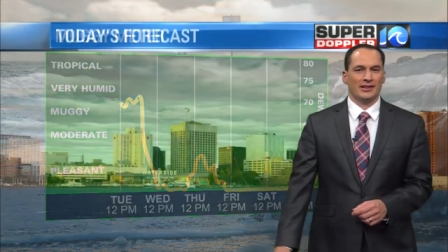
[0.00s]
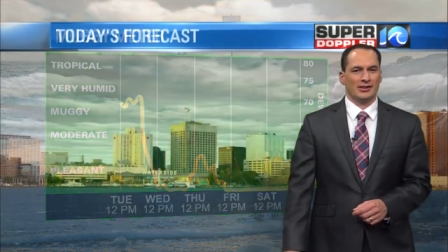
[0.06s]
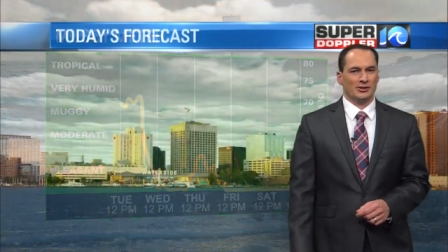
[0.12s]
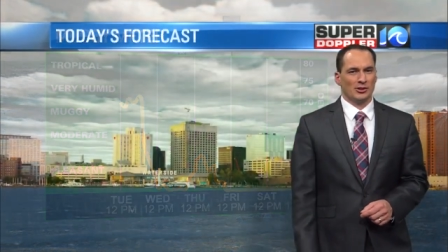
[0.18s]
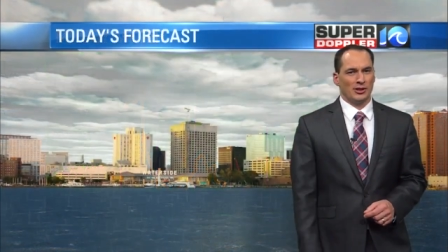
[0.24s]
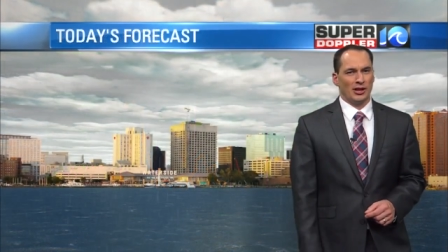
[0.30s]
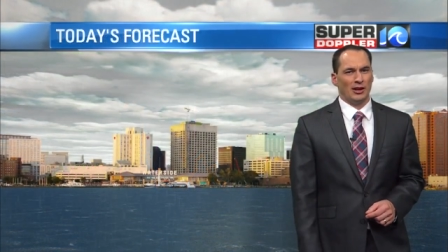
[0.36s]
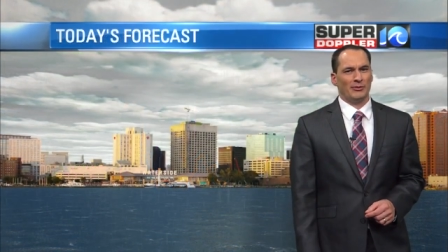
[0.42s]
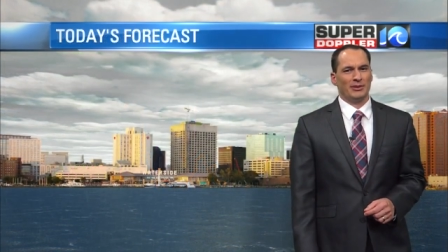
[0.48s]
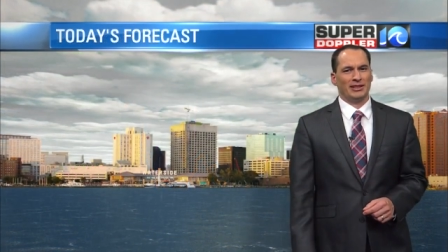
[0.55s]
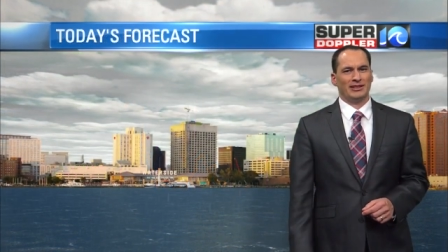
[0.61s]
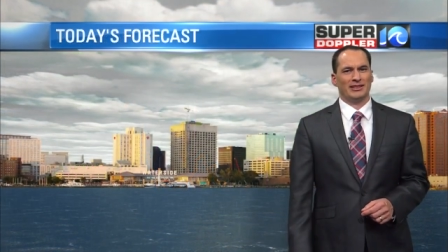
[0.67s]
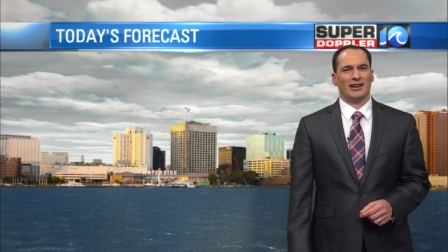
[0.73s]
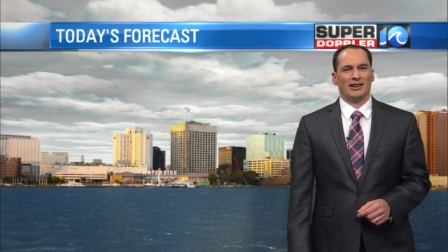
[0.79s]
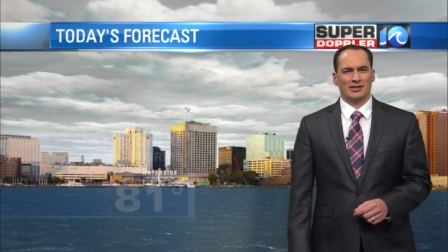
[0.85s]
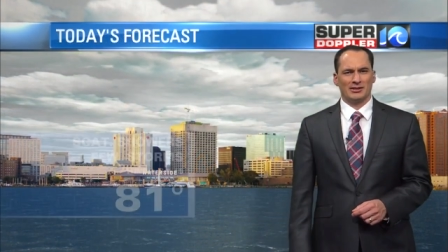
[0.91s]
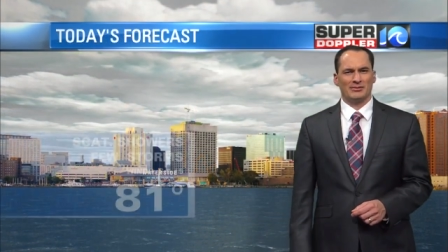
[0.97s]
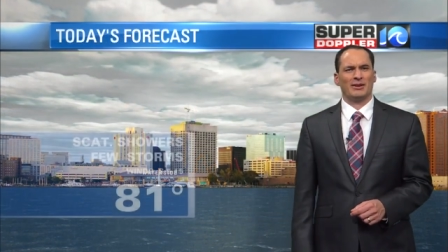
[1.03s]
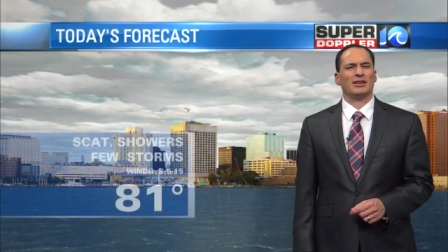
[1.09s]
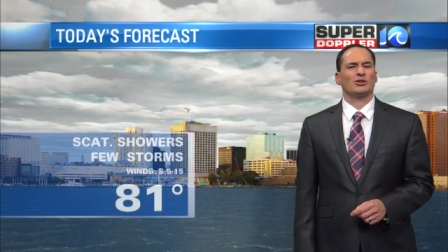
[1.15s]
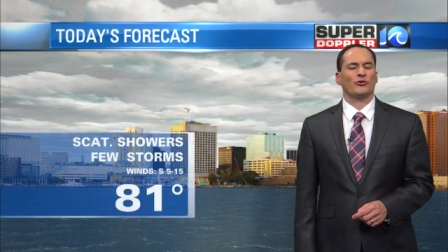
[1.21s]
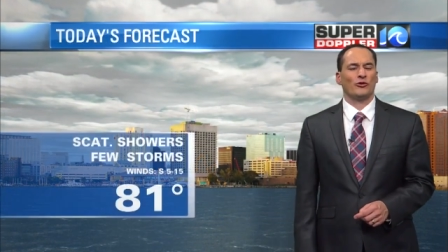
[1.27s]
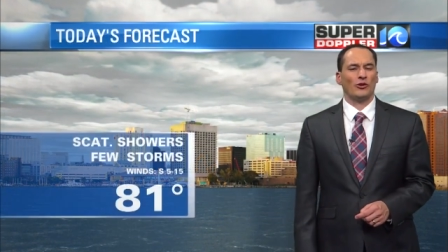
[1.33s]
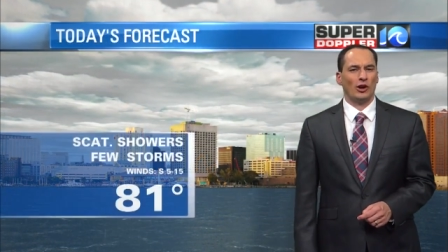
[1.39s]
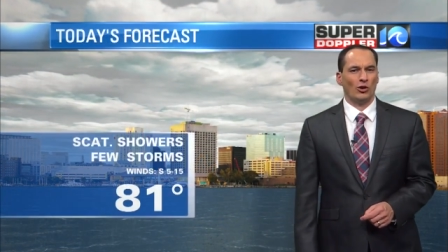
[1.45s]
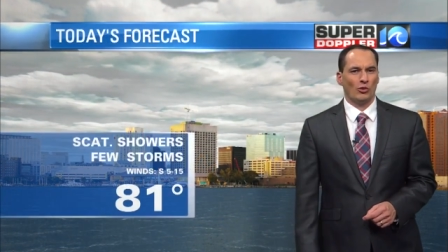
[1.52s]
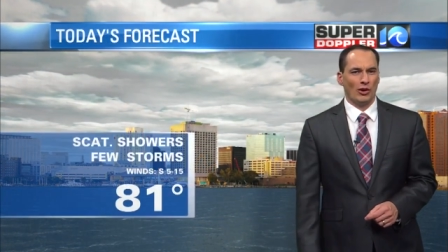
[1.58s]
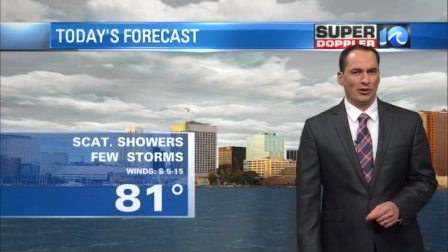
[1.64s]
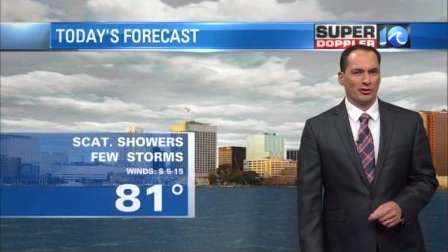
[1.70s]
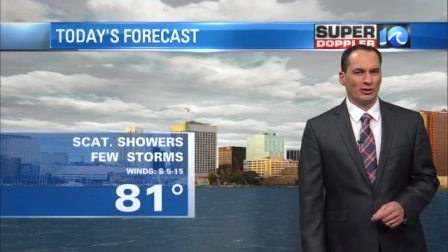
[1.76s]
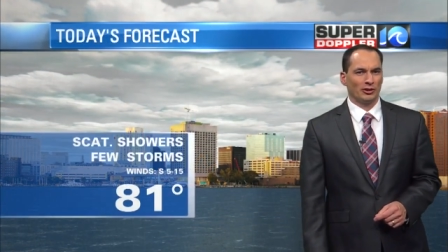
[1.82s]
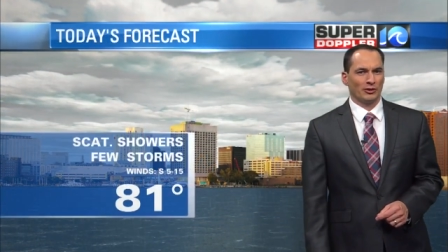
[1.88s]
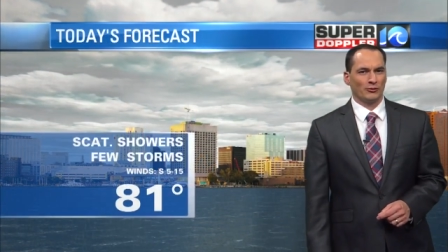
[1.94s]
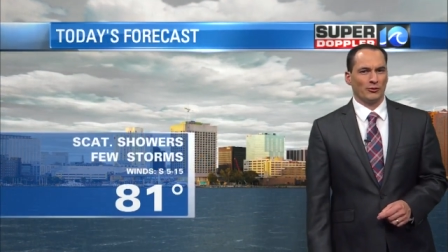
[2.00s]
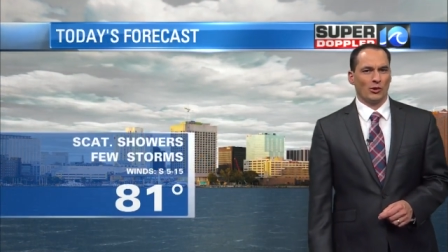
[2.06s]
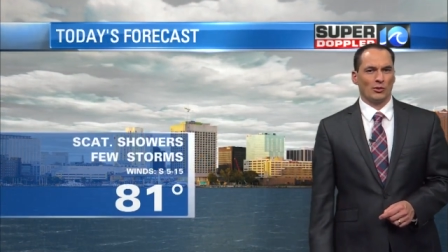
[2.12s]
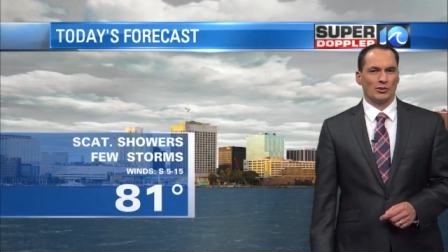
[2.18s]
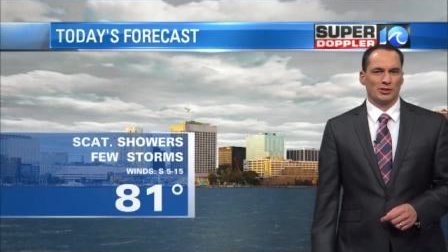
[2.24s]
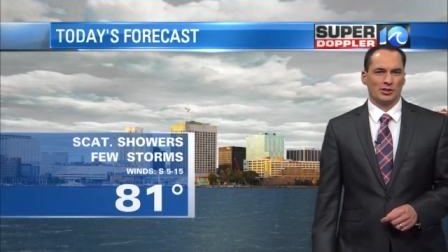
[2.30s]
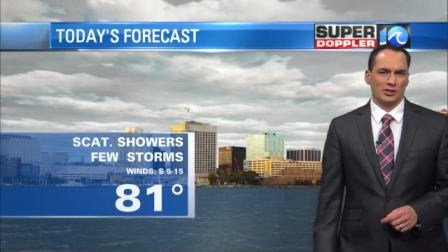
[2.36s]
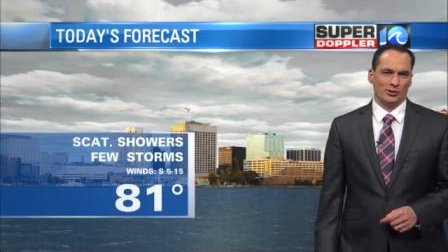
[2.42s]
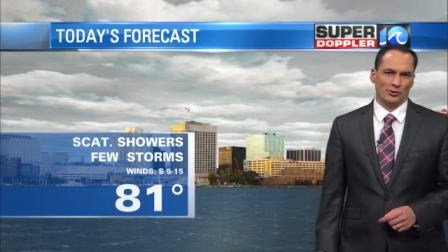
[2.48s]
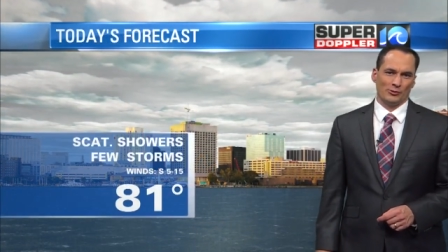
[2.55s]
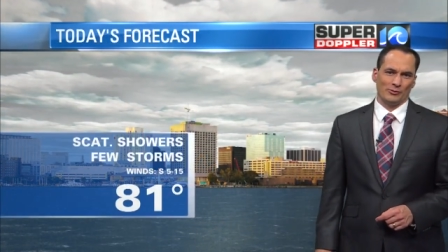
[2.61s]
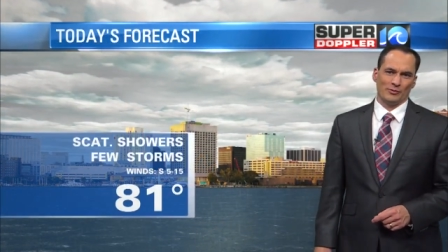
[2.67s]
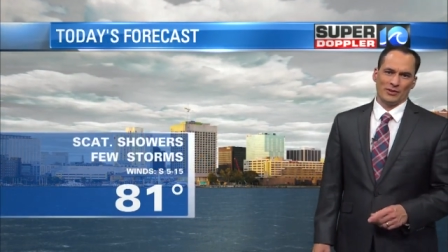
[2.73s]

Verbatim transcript: So that'll be uh, some nice fall weather to look forward to.